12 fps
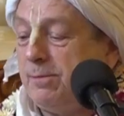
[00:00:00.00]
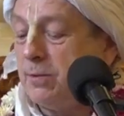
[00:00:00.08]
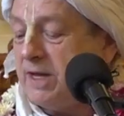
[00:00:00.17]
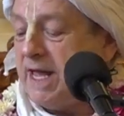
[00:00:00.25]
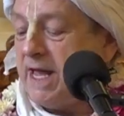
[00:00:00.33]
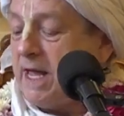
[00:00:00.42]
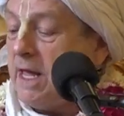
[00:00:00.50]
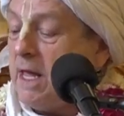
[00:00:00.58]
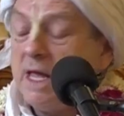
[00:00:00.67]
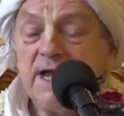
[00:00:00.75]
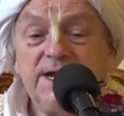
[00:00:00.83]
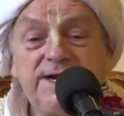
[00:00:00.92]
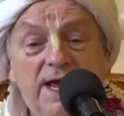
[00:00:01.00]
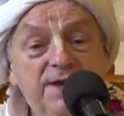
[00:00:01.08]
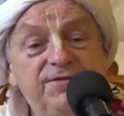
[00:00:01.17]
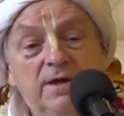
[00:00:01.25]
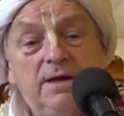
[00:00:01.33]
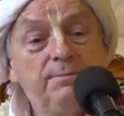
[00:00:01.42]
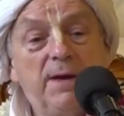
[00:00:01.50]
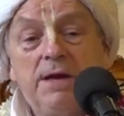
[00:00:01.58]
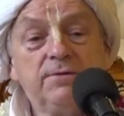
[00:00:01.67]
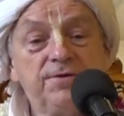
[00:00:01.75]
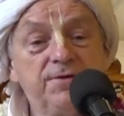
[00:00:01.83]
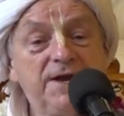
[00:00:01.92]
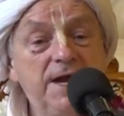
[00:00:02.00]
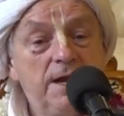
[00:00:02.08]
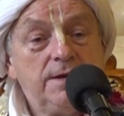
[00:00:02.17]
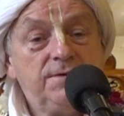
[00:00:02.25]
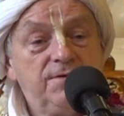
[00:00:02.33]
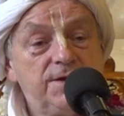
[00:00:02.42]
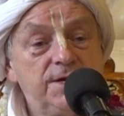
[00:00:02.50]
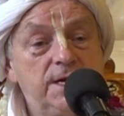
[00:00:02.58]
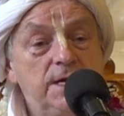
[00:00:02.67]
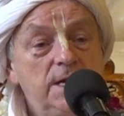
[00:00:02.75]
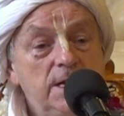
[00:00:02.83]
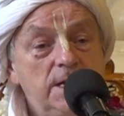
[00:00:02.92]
book here. It has about 300